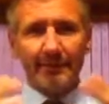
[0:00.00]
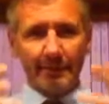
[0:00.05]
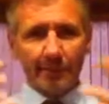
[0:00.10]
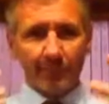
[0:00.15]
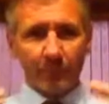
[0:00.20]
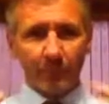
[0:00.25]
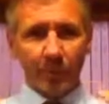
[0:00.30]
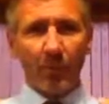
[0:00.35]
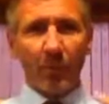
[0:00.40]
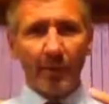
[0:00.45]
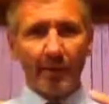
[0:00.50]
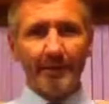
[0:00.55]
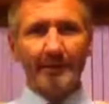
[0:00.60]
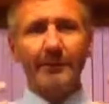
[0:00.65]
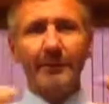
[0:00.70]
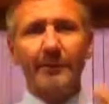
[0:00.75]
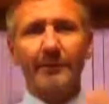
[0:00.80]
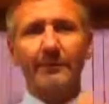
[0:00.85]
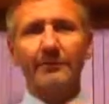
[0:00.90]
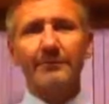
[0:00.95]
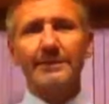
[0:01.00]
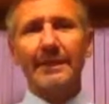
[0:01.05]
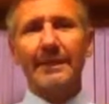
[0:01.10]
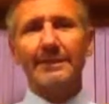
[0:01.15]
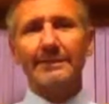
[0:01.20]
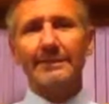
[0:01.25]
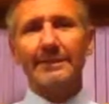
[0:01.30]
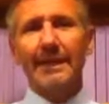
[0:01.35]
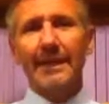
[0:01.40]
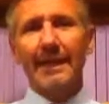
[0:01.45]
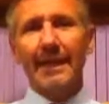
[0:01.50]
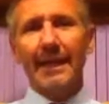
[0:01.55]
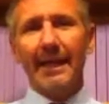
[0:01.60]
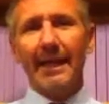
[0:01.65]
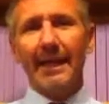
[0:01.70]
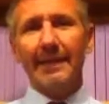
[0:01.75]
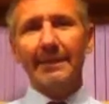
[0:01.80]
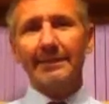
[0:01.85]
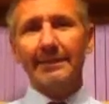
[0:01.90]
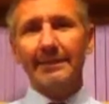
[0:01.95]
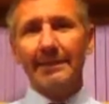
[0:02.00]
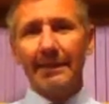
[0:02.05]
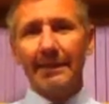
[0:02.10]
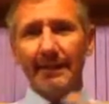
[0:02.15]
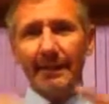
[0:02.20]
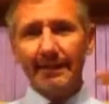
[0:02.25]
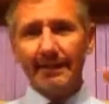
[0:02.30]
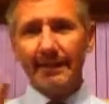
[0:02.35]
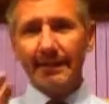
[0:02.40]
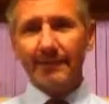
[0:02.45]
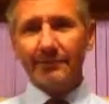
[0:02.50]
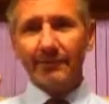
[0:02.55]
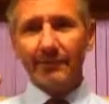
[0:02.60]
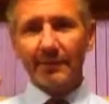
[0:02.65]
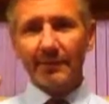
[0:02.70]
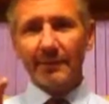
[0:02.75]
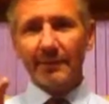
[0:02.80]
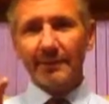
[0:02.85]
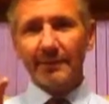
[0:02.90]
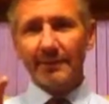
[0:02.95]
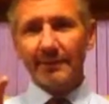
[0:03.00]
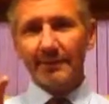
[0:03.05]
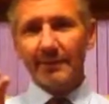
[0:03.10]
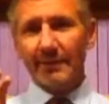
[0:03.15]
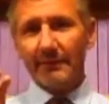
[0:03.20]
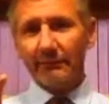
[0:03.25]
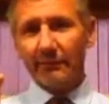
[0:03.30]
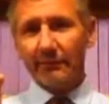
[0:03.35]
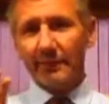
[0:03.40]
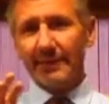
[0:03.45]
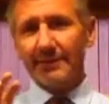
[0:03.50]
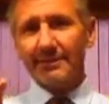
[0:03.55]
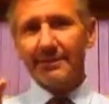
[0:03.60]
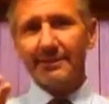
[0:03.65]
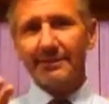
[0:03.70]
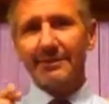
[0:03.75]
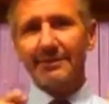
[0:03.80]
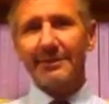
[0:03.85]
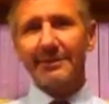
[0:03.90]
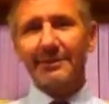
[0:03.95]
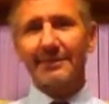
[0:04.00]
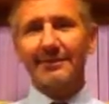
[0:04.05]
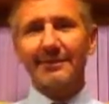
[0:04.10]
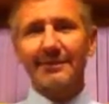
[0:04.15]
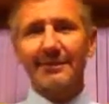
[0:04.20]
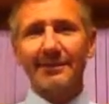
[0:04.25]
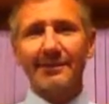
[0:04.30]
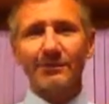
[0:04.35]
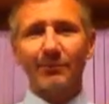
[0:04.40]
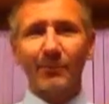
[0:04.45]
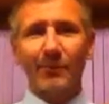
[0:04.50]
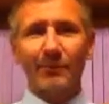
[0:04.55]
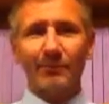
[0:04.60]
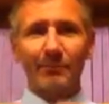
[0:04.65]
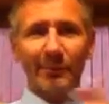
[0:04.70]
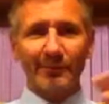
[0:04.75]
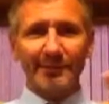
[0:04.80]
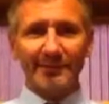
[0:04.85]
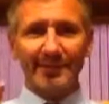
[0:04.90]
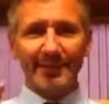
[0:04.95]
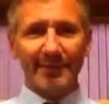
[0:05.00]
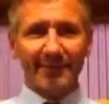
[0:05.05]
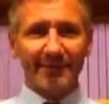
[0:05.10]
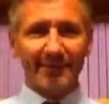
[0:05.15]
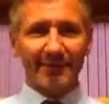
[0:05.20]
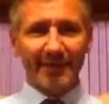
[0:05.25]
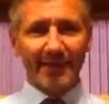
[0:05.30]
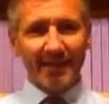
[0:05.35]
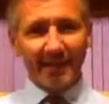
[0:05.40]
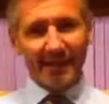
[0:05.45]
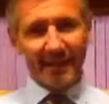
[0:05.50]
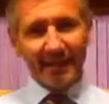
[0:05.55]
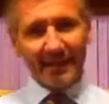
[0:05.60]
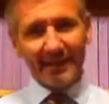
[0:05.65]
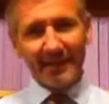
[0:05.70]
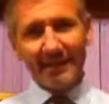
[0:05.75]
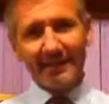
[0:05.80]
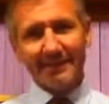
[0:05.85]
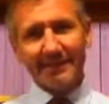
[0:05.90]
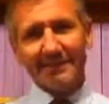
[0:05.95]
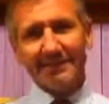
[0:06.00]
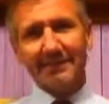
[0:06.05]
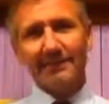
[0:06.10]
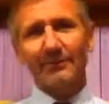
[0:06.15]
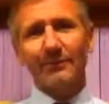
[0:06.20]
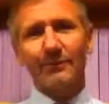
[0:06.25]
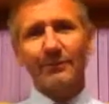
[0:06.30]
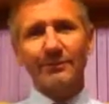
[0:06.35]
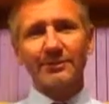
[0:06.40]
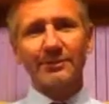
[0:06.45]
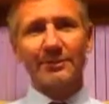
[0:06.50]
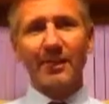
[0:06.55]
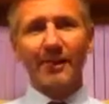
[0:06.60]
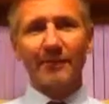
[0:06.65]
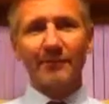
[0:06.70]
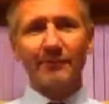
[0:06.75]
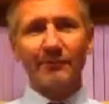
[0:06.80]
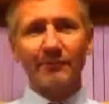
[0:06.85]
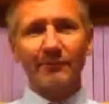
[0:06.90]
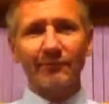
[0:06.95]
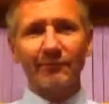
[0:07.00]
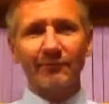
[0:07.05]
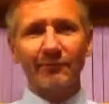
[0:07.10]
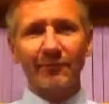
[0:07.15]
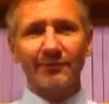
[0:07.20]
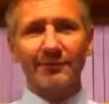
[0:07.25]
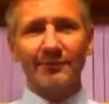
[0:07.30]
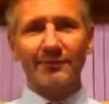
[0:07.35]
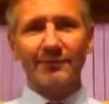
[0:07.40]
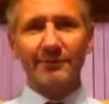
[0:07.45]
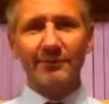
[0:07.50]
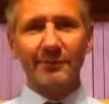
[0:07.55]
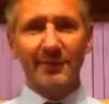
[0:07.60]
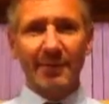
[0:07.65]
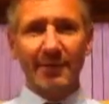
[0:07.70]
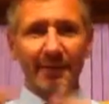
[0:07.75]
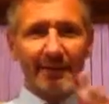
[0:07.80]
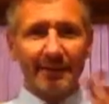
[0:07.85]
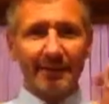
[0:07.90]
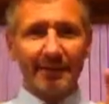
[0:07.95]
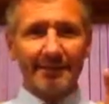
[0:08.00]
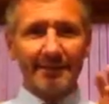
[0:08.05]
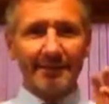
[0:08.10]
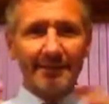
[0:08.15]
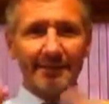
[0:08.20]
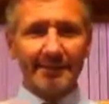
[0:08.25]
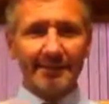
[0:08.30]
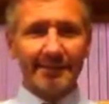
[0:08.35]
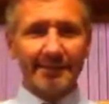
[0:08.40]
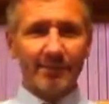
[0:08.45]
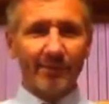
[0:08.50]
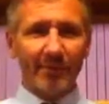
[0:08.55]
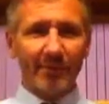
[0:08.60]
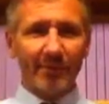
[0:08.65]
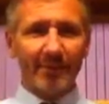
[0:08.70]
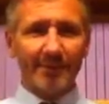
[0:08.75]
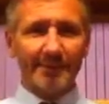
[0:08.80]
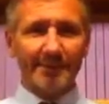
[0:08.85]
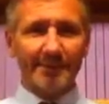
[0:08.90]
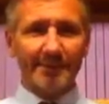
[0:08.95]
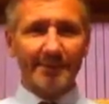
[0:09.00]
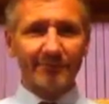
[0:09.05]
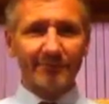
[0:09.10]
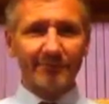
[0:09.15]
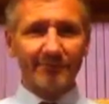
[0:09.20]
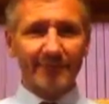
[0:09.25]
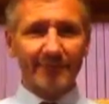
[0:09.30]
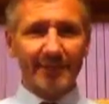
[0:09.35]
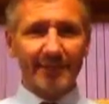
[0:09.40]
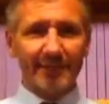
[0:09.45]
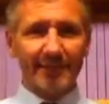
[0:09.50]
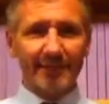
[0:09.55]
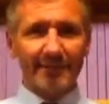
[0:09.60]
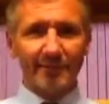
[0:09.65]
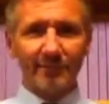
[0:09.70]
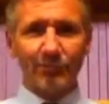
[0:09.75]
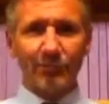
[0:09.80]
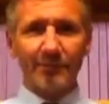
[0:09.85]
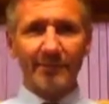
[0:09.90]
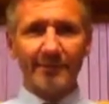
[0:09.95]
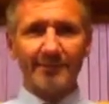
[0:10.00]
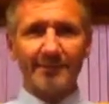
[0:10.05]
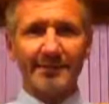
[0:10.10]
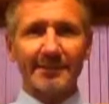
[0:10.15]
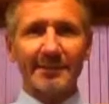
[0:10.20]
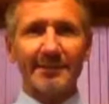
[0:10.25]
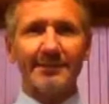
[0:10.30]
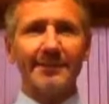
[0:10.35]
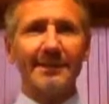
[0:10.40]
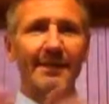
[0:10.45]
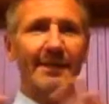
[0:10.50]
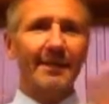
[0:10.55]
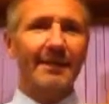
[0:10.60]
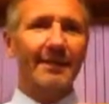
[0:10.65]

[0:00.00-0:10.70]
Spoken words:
the wider context, and in relation to this, I think it's worth pointing out a case that Lord Scarman refers to, the 1861 case of Leatham, where it says,